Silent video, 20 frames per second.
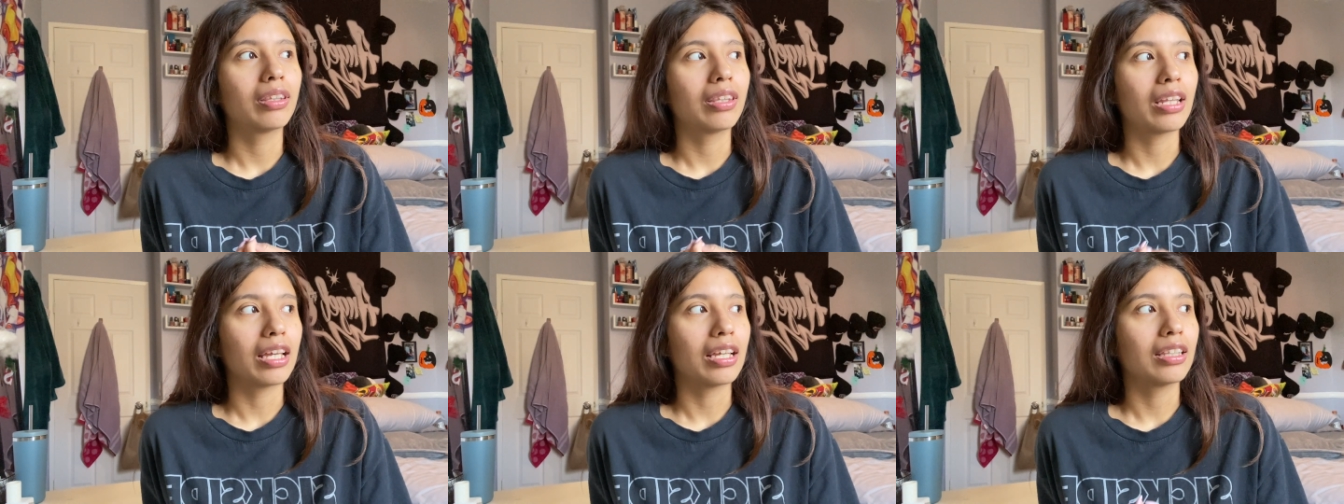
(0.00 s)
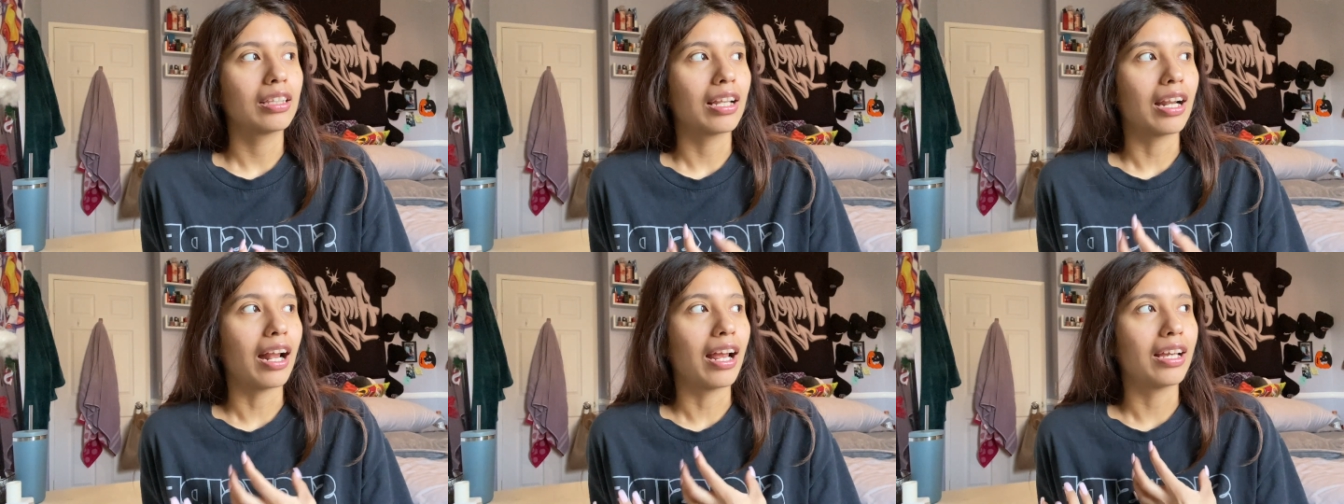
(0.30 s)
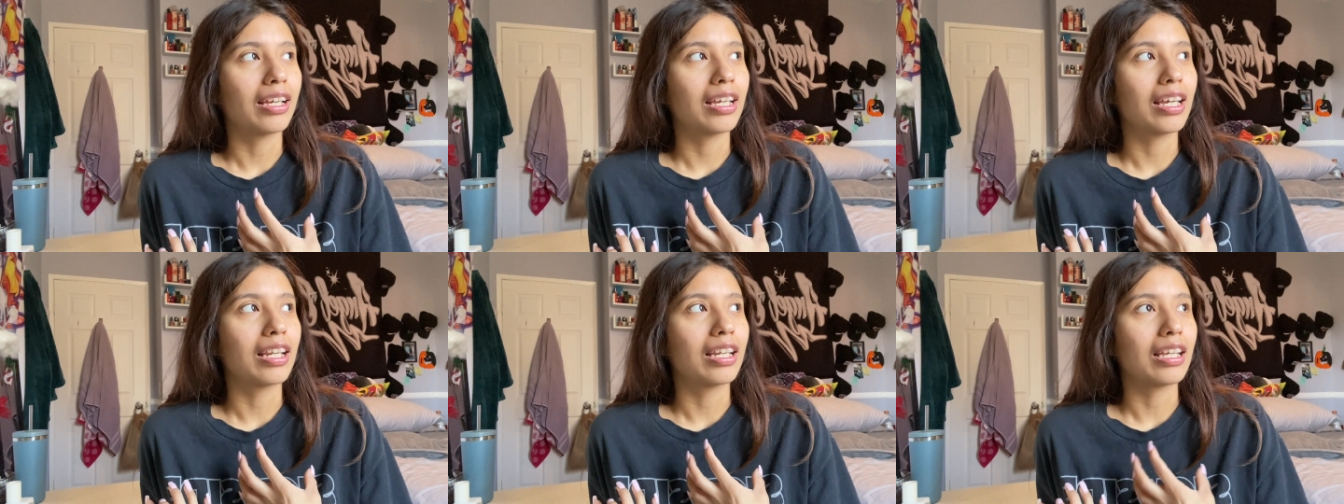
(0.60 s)
thing that i
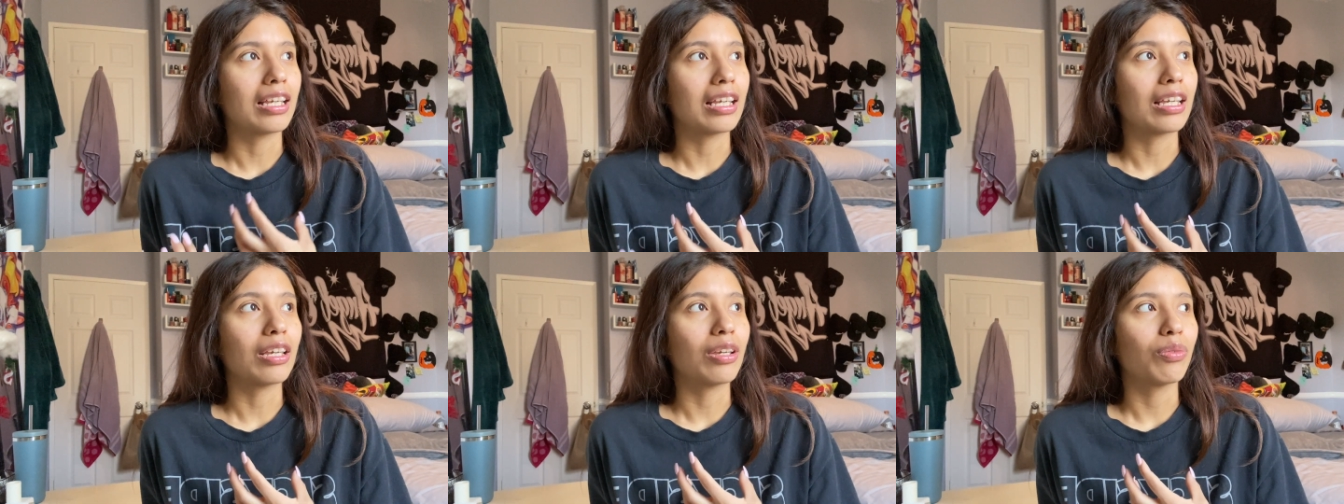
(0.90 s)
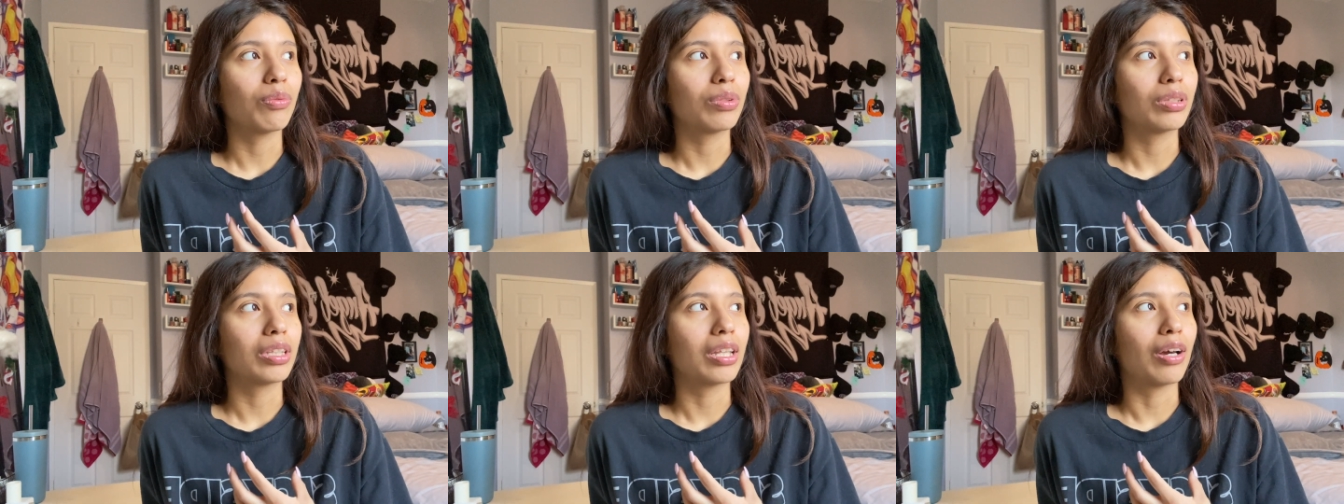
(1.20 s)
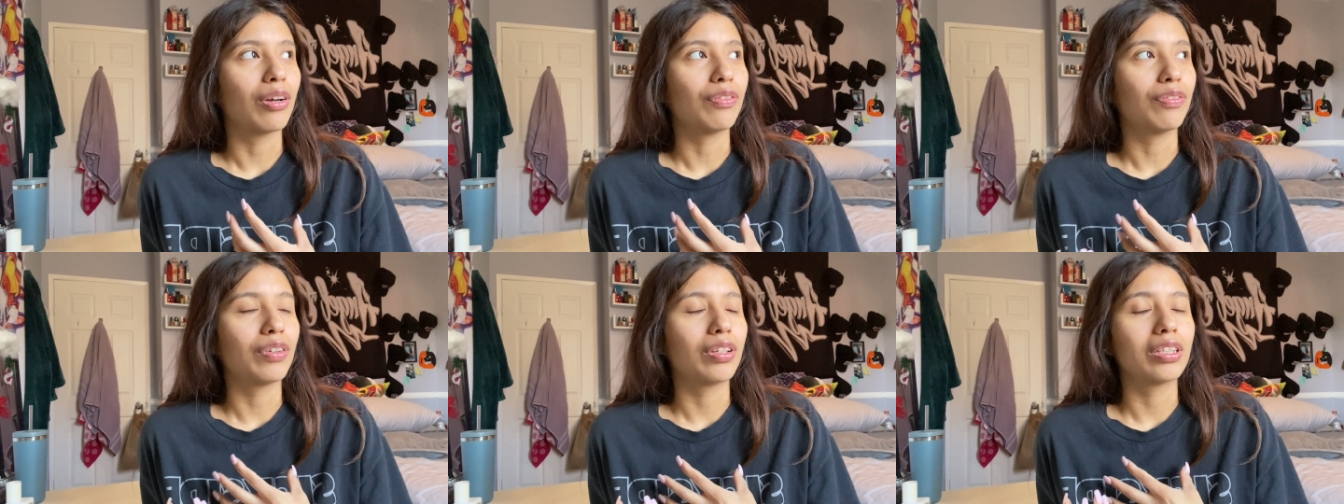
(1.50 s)
can eat
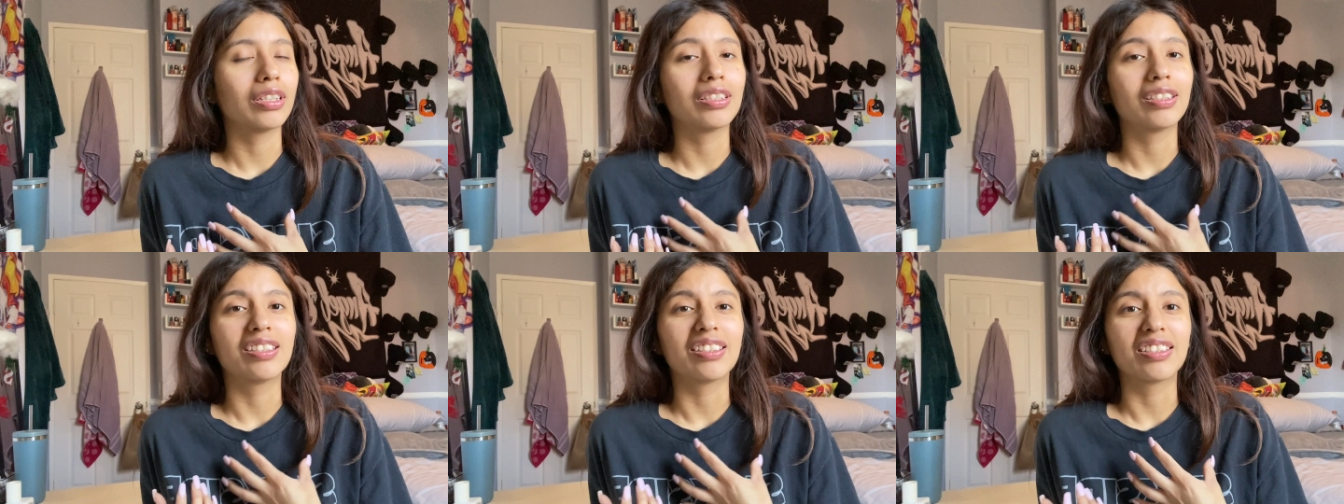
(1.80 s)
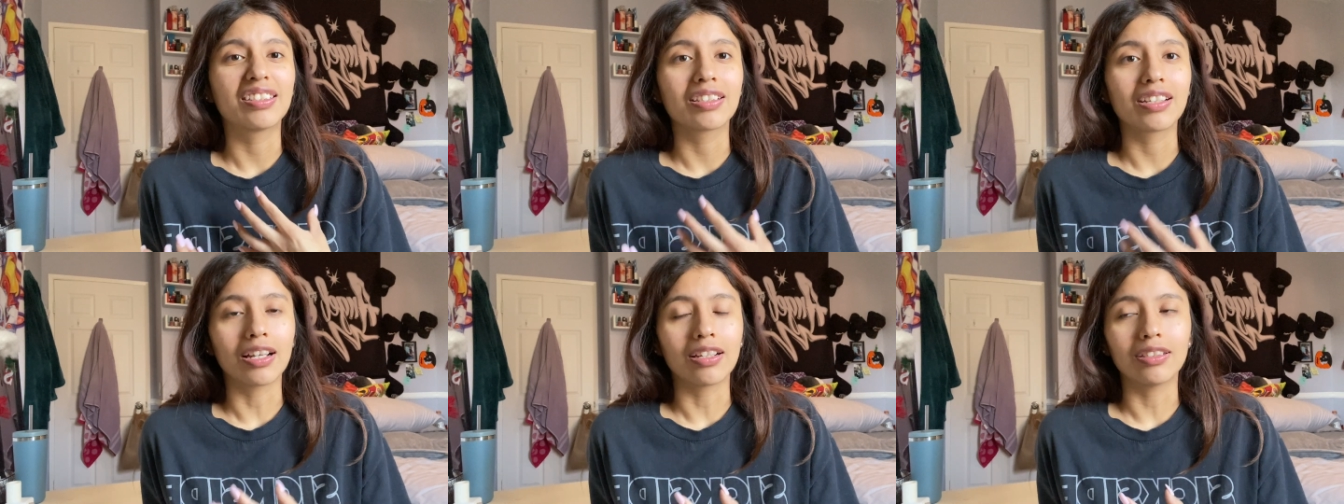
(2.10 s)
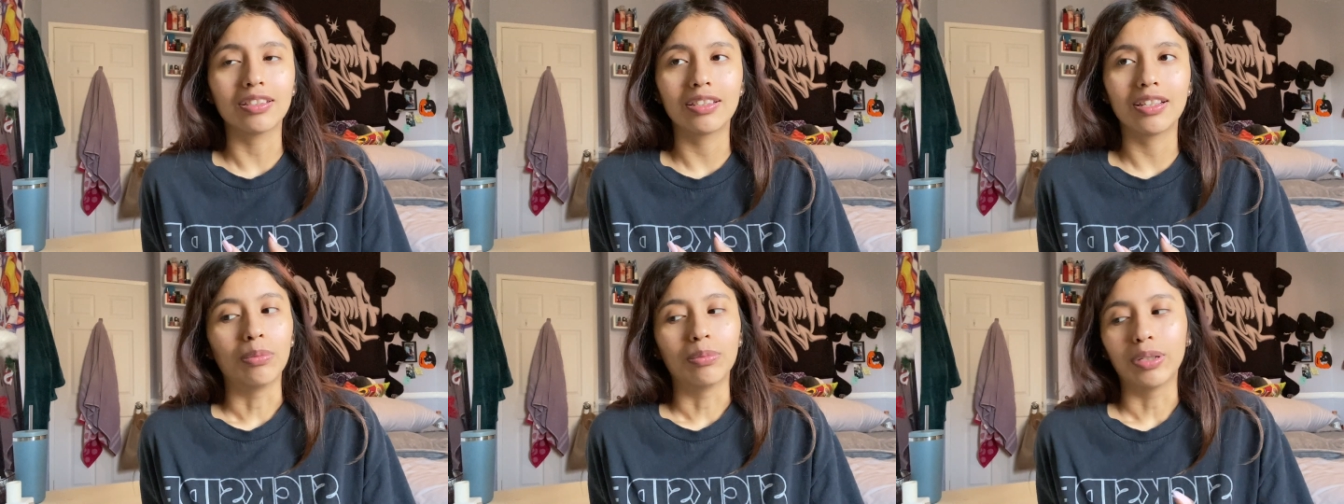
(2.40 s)
without feeling
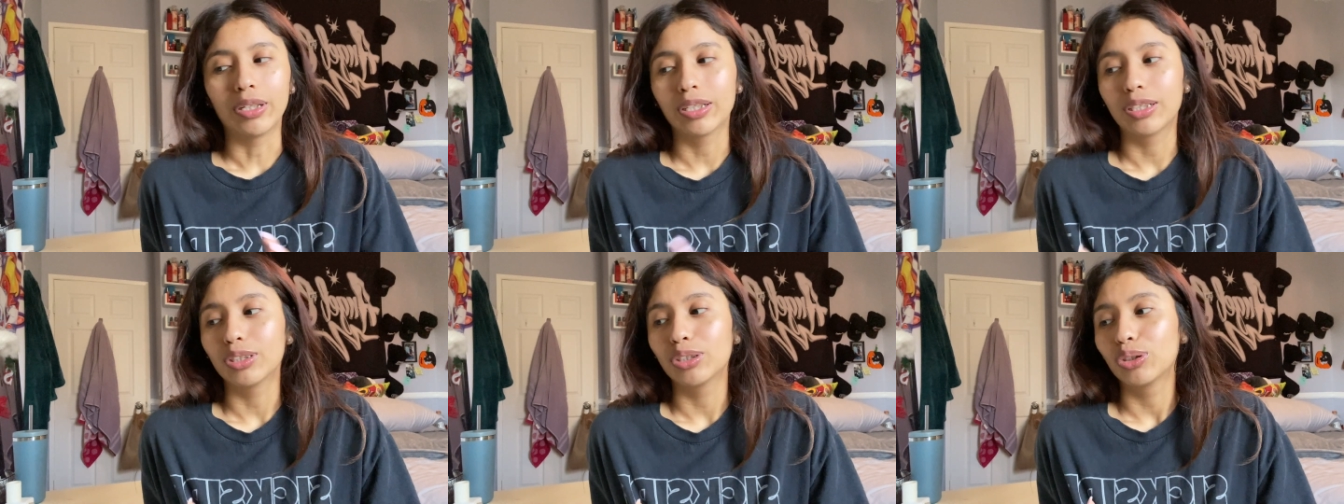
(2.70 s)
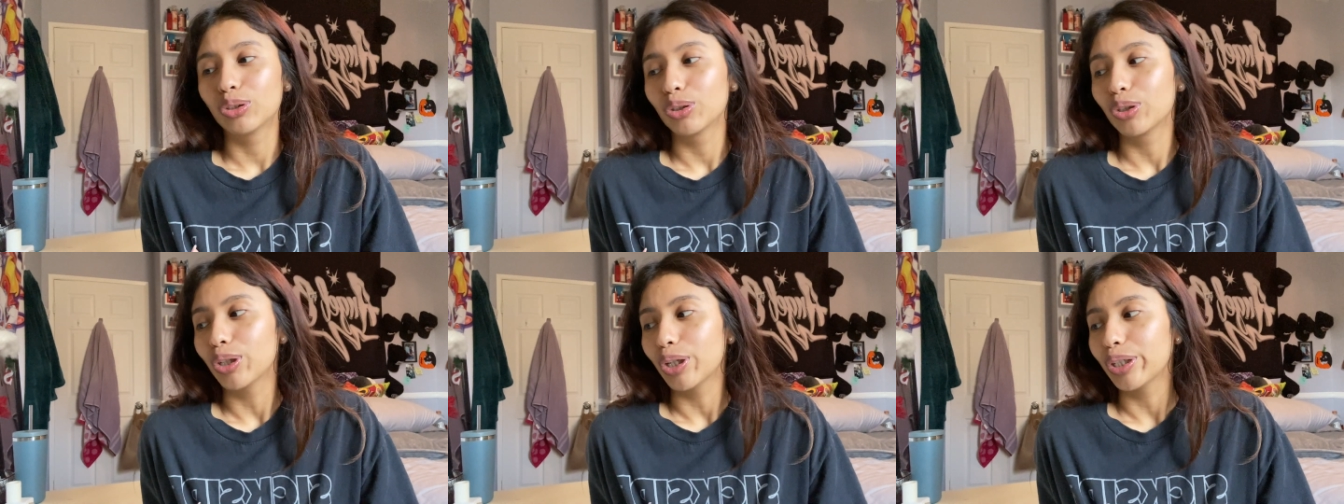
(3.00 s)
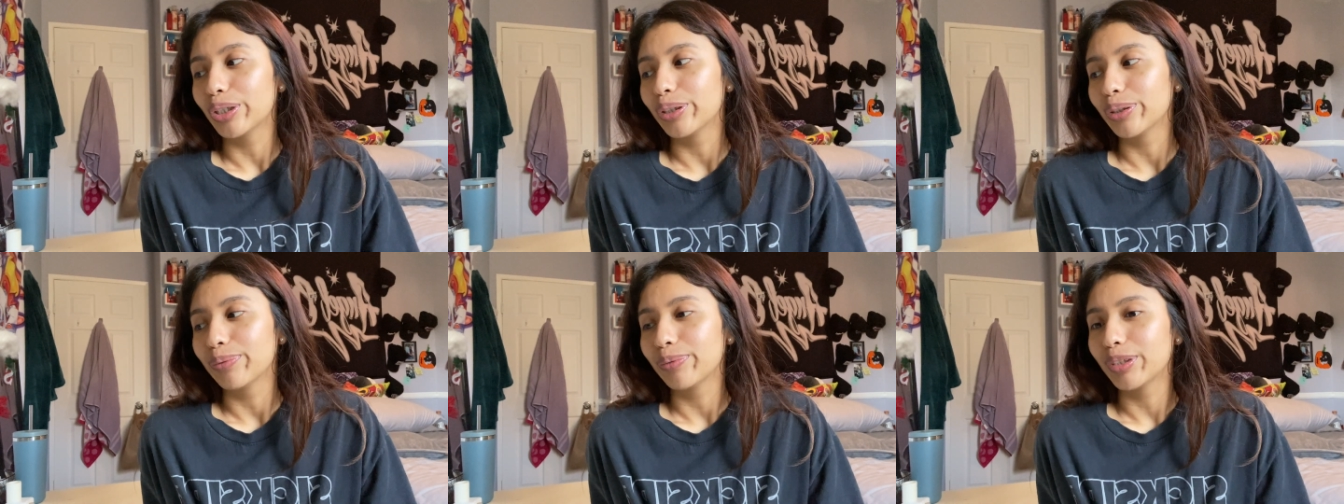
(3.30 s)
disgusting like it's good